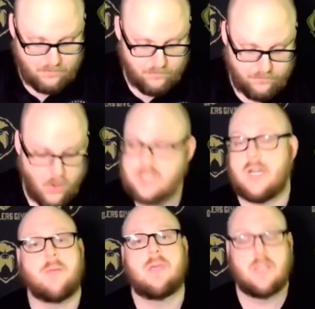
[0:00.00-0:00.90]
folks, and
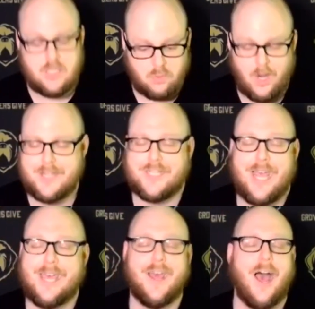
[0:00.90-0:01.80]
I mean this when I
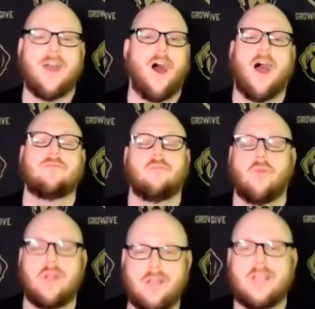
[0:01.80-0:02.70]
say I
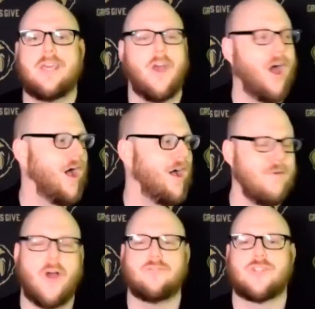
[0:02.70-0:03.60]
really
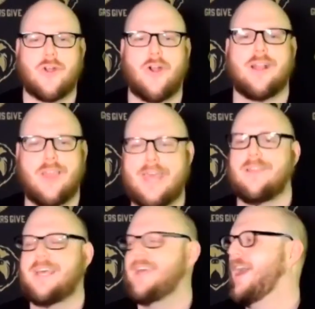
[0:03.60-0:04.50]
started
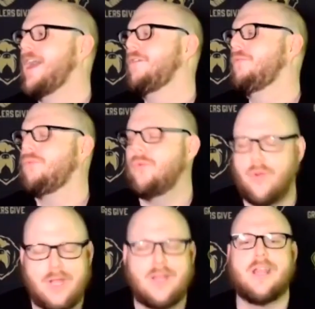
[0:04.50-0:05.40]
lately
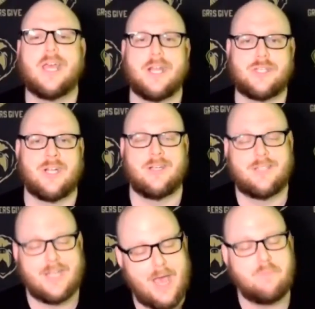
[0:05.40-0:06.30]
really itching
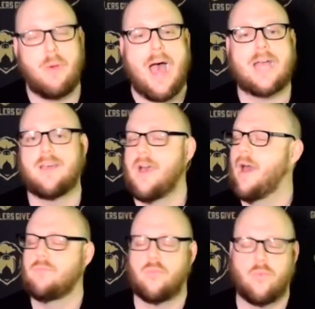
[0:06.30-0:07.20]
to get back,
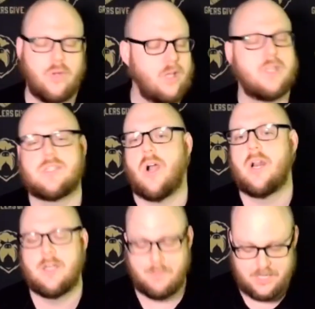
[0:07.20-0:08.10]
really
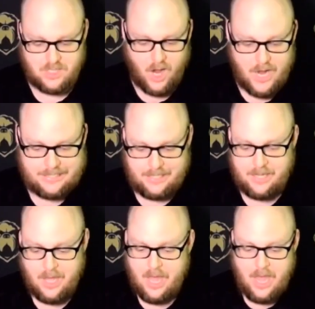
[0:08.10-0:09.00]
starting to miss
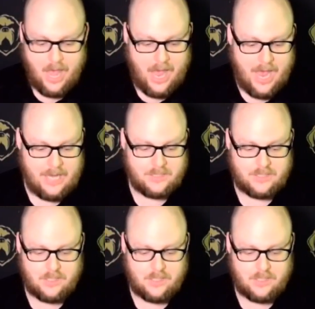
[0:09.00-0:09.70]
hockey. And